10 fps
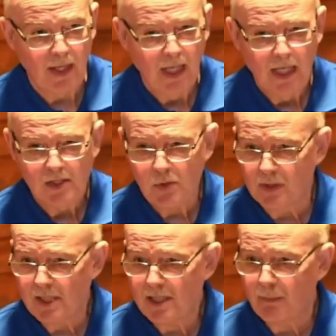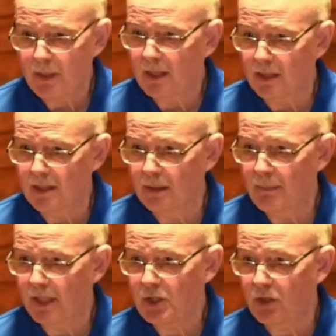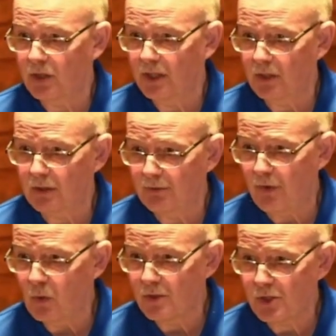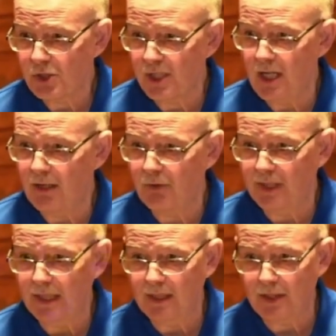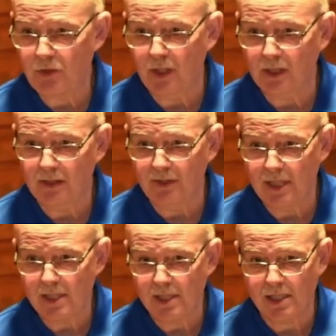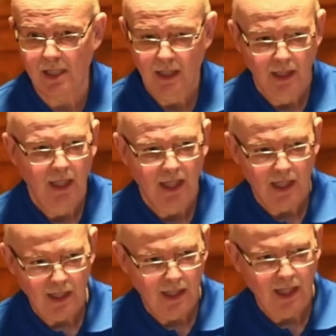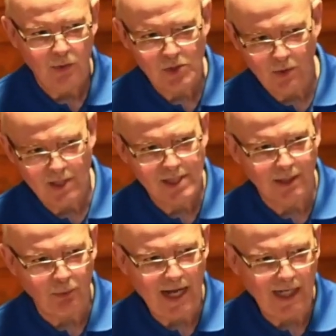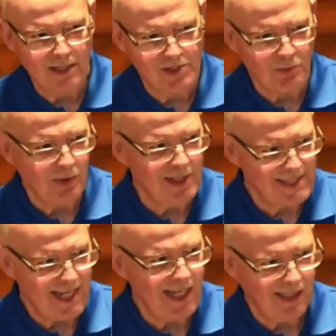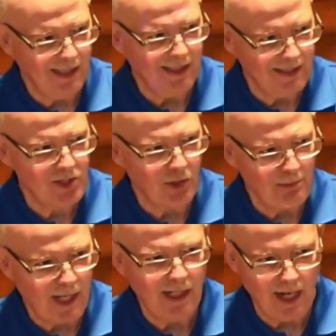So at this time, I'd like to make sure your phones are shut off or any electronic devices. I was doing this in the practice and realized I hadn't turned mine off,